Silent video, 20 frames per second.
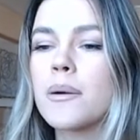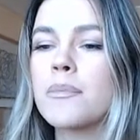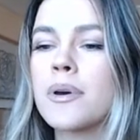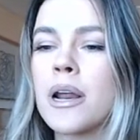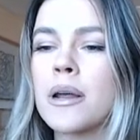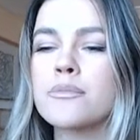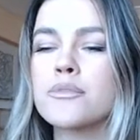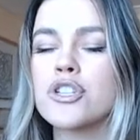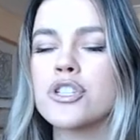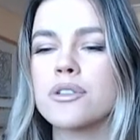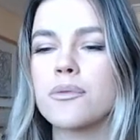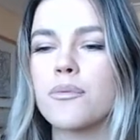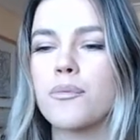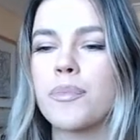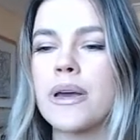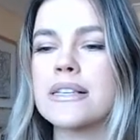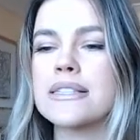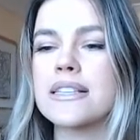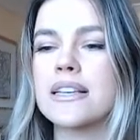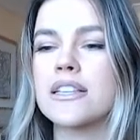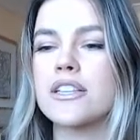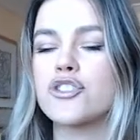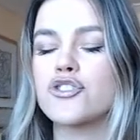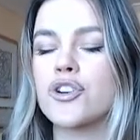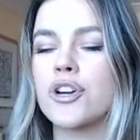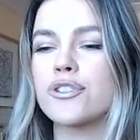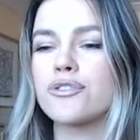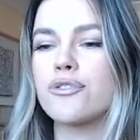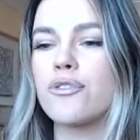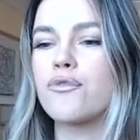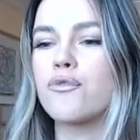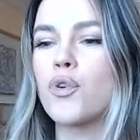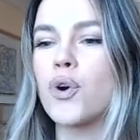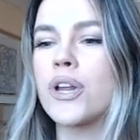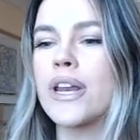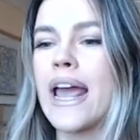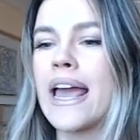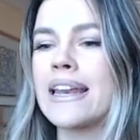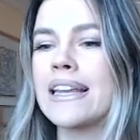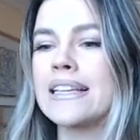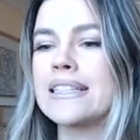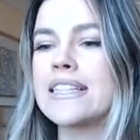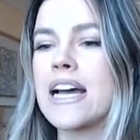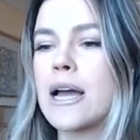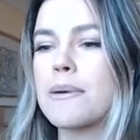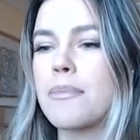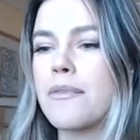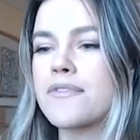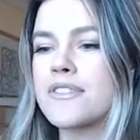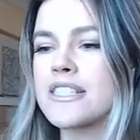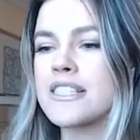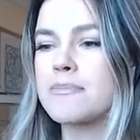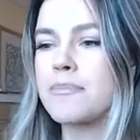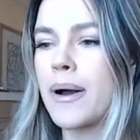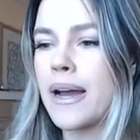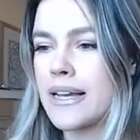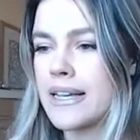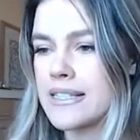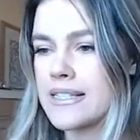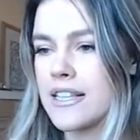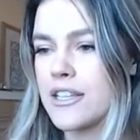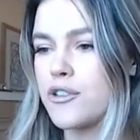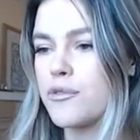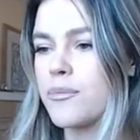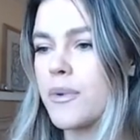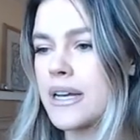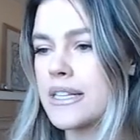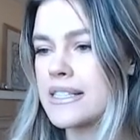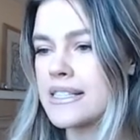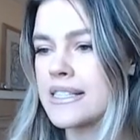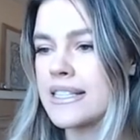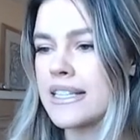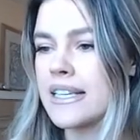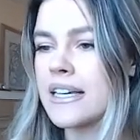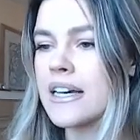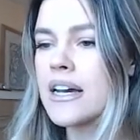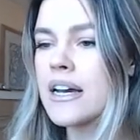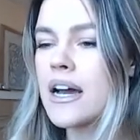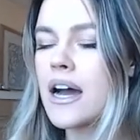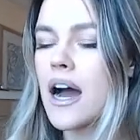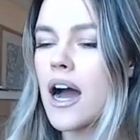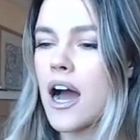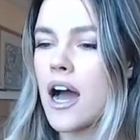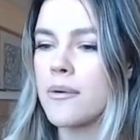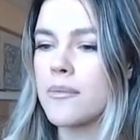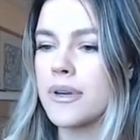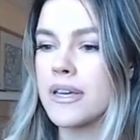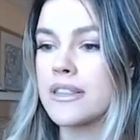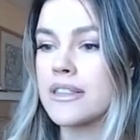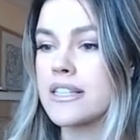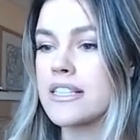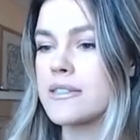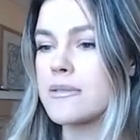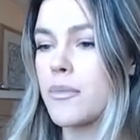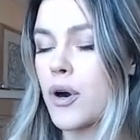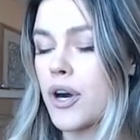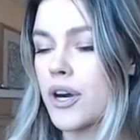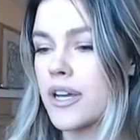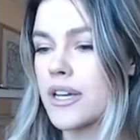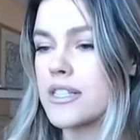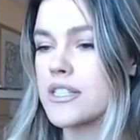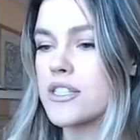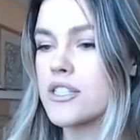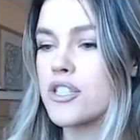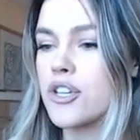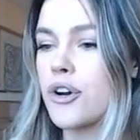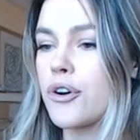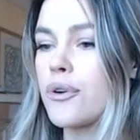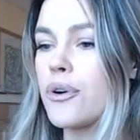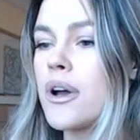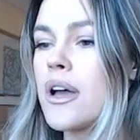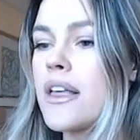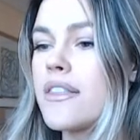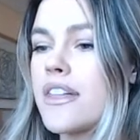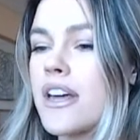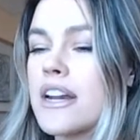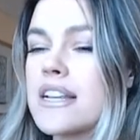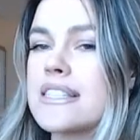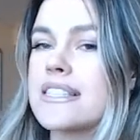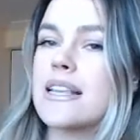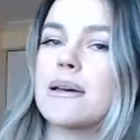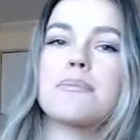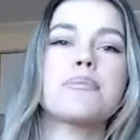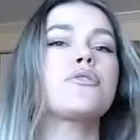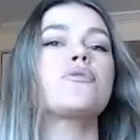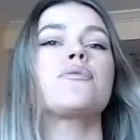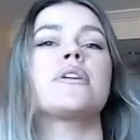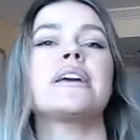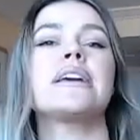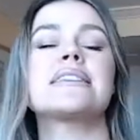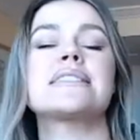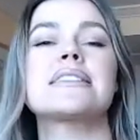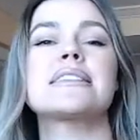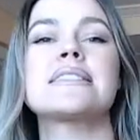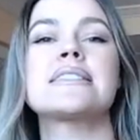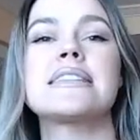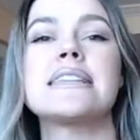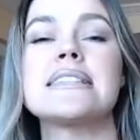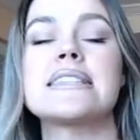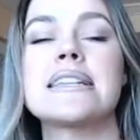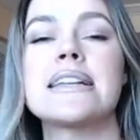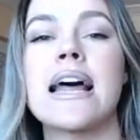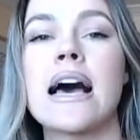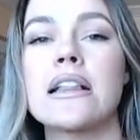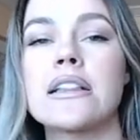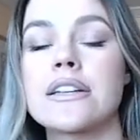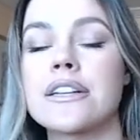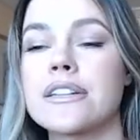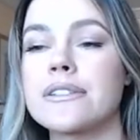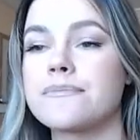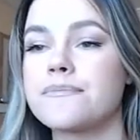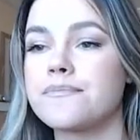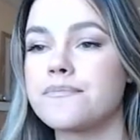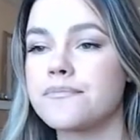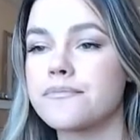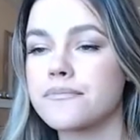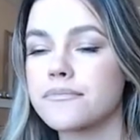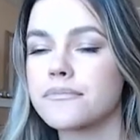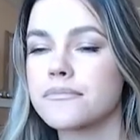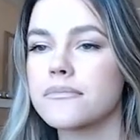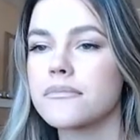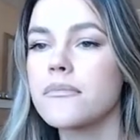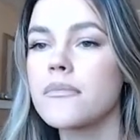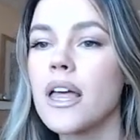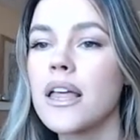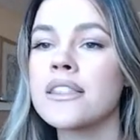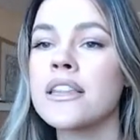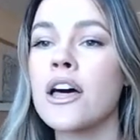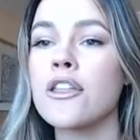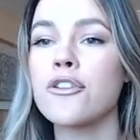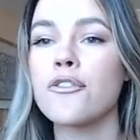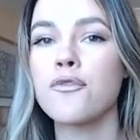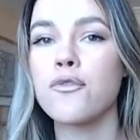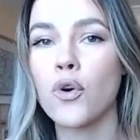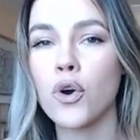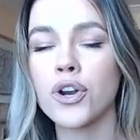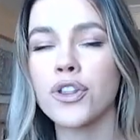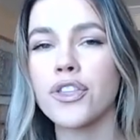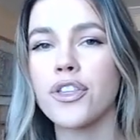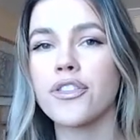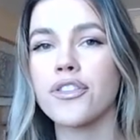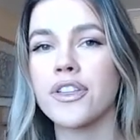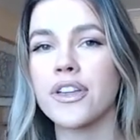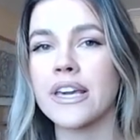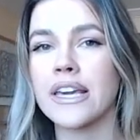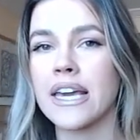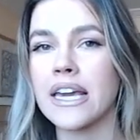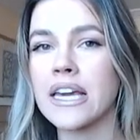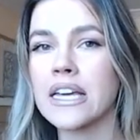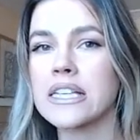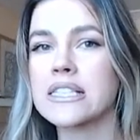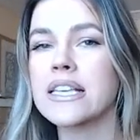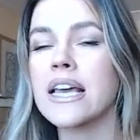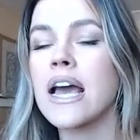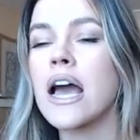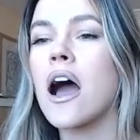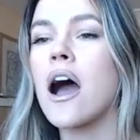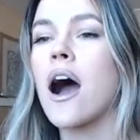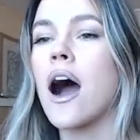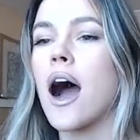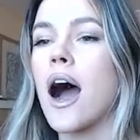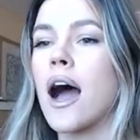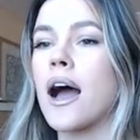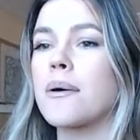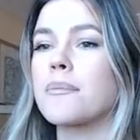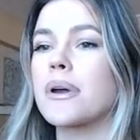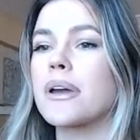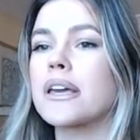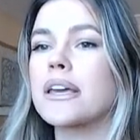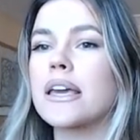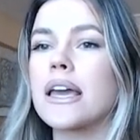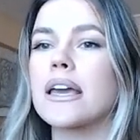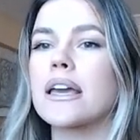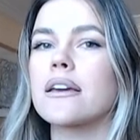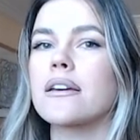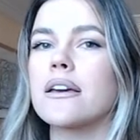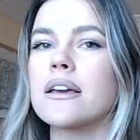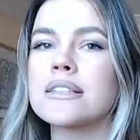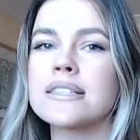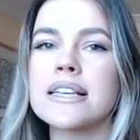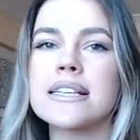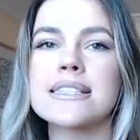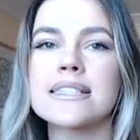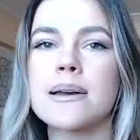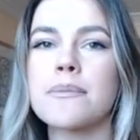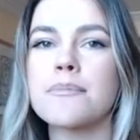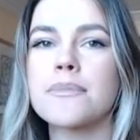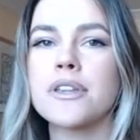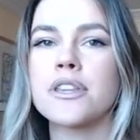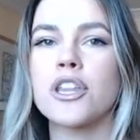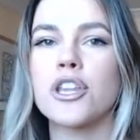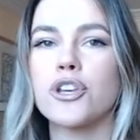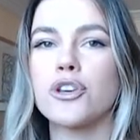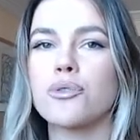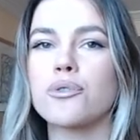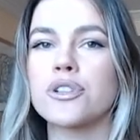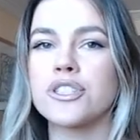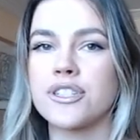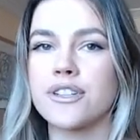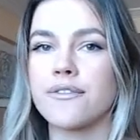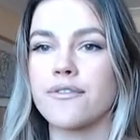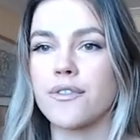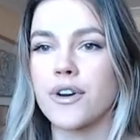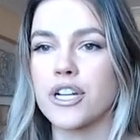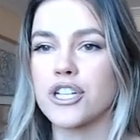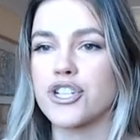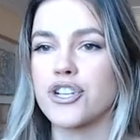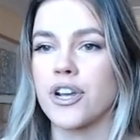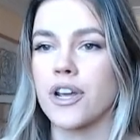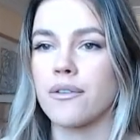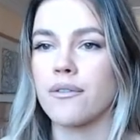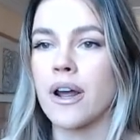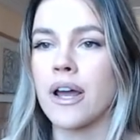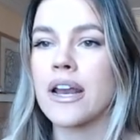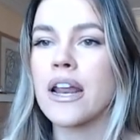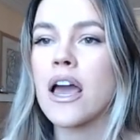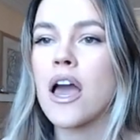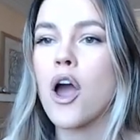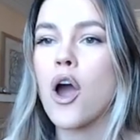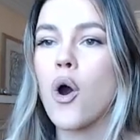But I'm just basically trying to avoid any type of spikes that you might see in these markets. So that is step 3, is seasonality. Now the fourth thing is it something that you can differentiate, right?